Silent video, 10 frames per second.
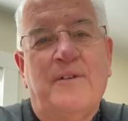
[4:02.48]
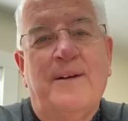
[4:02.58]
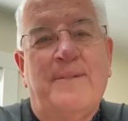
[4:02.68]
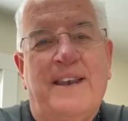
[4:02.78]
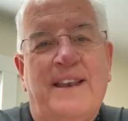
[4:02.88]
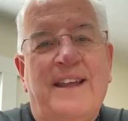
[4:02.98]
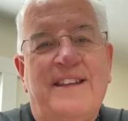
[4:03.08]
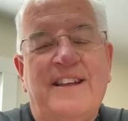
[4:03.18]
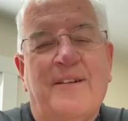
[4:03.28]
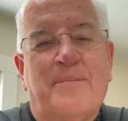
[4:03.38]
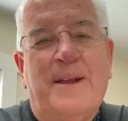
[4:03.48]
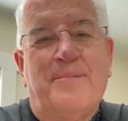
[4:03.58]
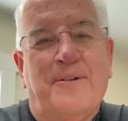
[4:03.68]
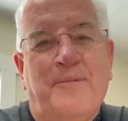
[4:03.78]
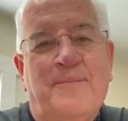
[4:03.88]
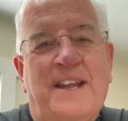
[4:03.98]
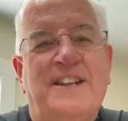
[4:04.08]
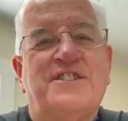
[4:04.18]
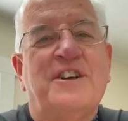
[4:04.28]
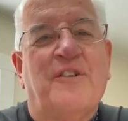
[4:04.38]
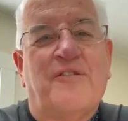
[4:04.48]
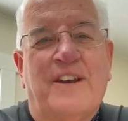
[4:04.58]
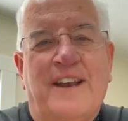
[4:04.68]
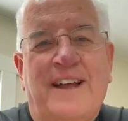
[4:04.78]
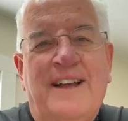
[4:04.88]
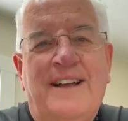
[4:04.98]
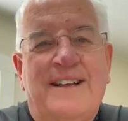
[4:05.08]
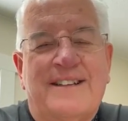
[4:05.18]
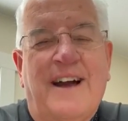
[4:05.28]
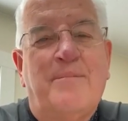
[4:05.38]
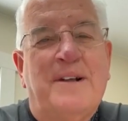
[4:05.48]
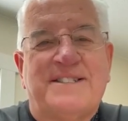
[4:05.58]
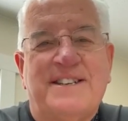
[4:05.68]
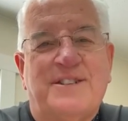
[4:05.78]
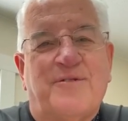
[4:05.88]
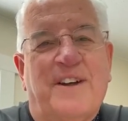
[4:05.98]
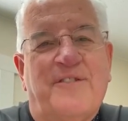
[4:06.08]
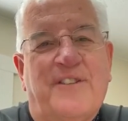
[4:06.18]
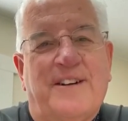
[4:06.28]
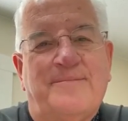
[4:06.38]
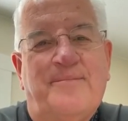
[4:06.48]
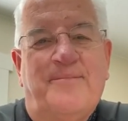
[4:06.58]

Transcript: women, young people, and children. God bless each one of you.